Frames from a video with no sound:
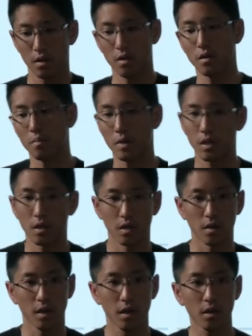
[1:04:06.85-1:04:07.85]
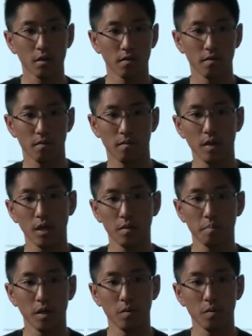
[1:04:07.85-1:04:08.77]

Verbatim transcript: you know, money on eight eight